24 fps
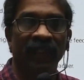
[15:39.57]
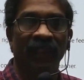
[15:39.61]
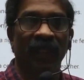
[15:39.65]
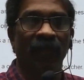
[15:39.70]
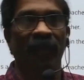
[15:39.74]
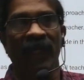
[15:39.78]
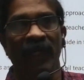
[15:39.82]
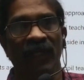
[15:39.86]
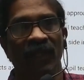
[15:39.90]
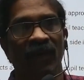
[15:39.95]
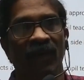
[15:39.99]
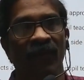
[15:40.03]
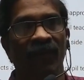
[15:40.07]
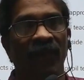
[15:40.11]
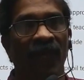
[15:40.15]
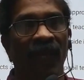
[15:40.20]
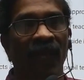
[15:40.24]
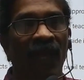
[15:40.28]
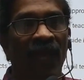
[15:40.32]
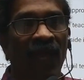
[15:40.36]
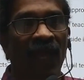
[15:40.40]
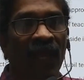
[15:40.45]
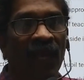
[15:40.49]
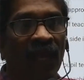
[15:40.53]
some kind of
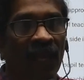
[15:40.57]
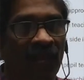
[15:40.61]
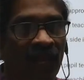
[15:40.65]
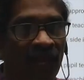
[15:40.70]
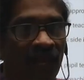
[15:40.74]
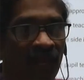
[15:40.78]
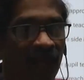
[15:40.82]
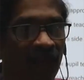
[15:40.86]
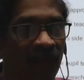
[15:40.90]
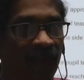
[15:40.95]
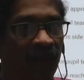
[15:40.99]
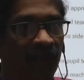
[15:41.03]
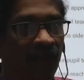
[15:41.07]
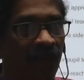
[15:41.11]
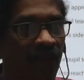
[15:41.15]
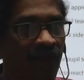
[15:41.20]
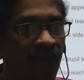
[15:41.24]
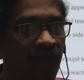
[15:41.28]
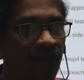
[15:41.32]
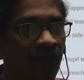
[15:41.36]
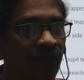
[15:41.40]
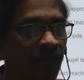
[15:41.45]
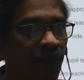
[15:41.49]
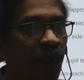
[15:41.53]

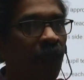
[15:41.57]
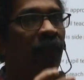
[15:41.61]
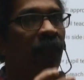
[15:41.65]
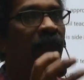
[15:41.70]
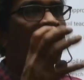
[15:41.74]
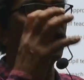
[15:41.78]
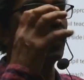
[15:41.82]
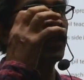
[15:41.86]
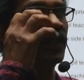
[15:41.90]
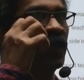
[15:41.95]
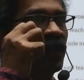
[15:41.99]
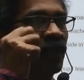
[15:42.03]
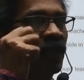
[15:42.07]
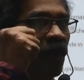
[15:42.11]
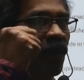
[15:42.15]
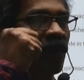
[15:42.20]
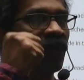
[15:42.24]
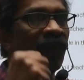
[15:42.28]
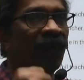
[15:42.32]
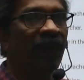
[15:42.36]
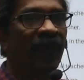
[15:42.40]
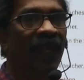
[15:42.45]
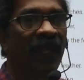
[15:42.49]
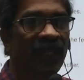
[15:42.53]
a proper
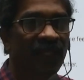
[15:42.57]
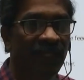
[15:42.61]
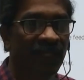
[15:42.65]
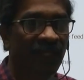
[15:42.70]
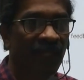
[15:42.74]
confidence